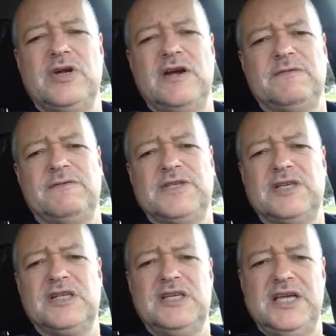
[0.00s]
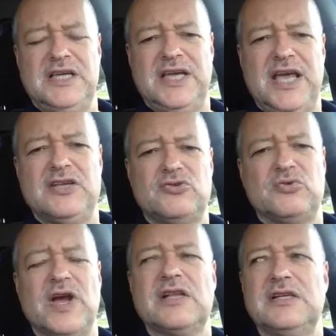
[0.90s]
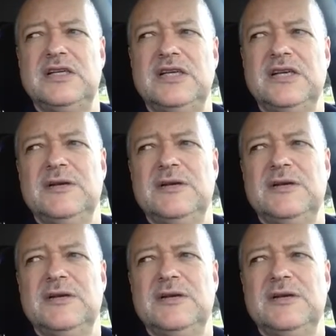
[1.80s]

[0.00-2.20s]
not physically engaged directly.